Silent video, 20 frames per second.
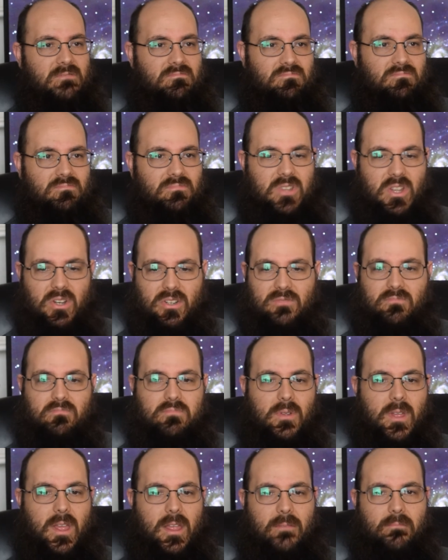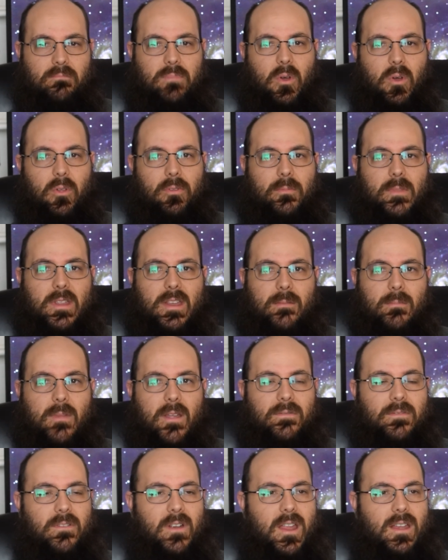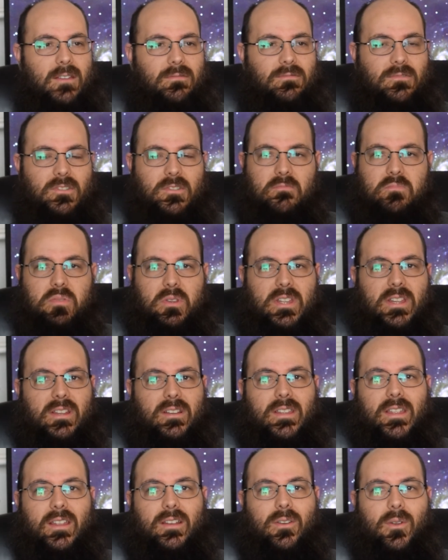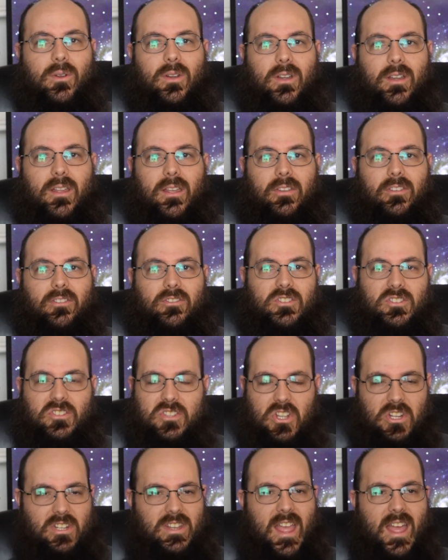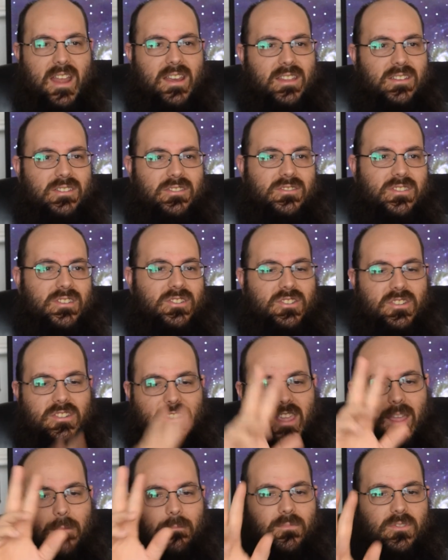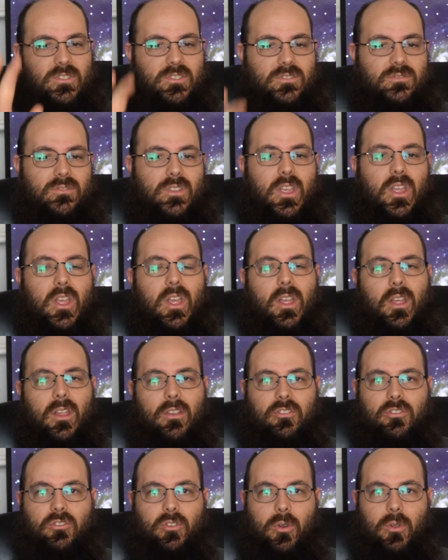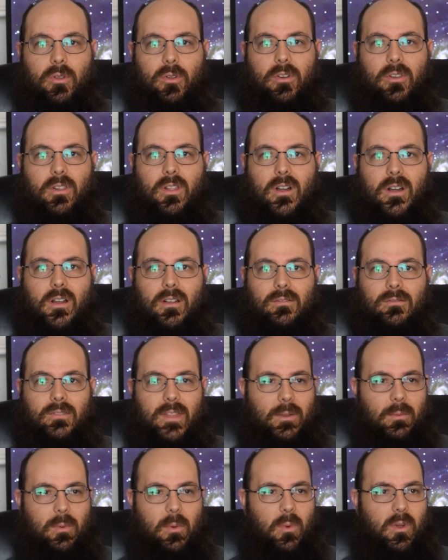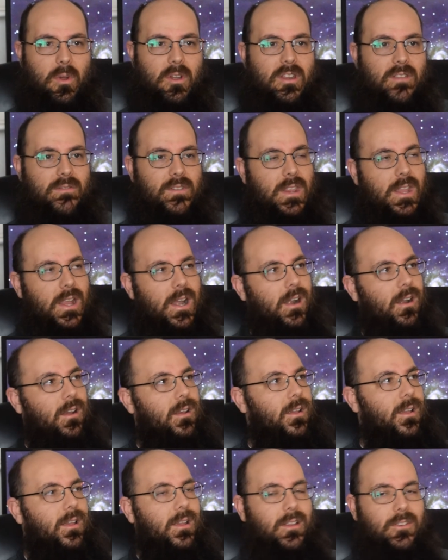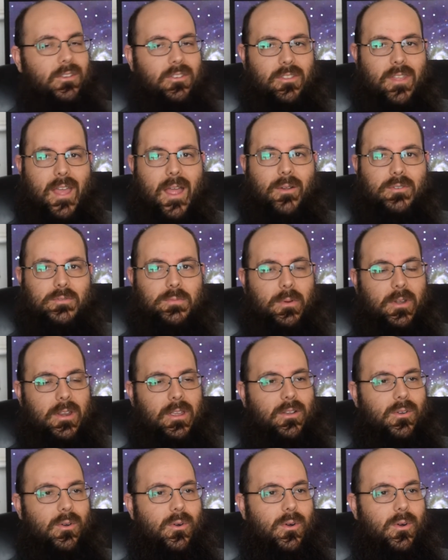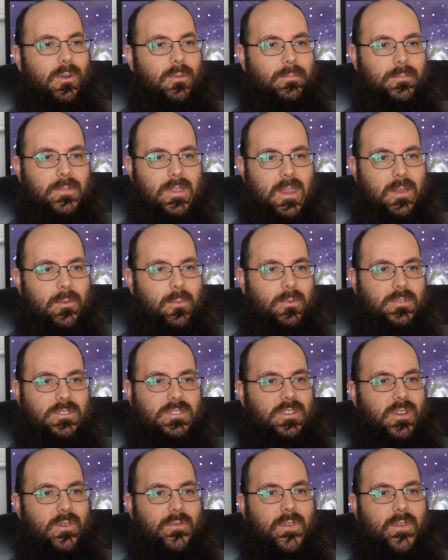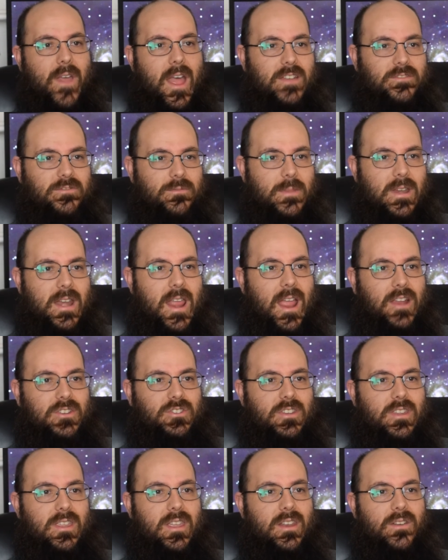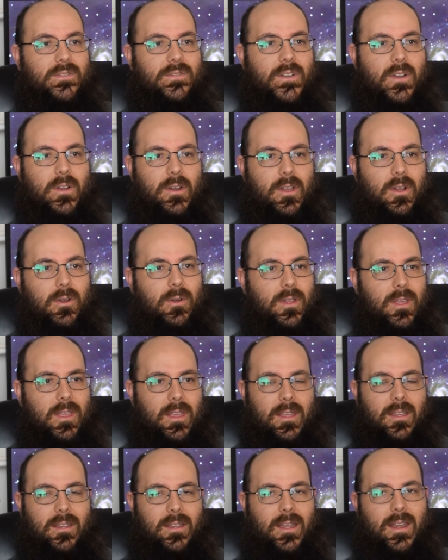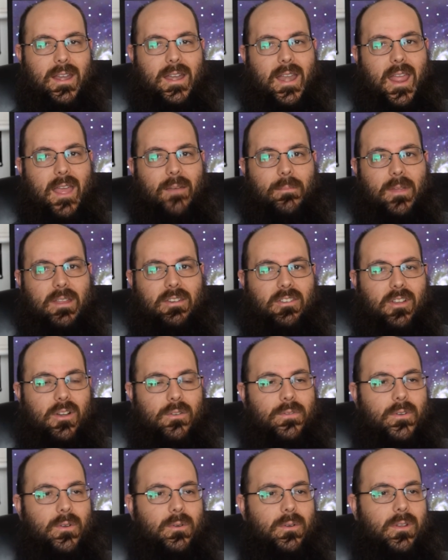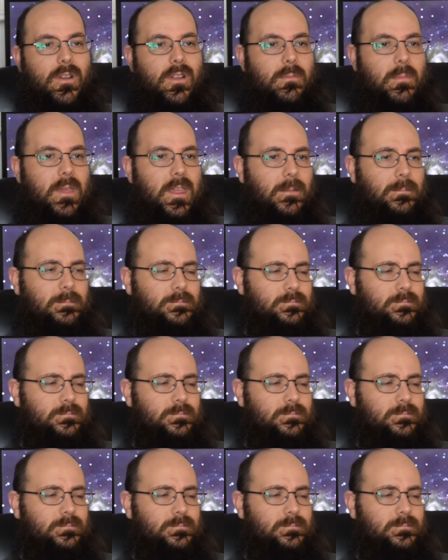But both me and my friend completely ignored us, just looked at us, and then just kept strolling along like we weren't even there. So that was pretty cool. He was too fast for me to actually get a photo. I didn't have my cell phone on me.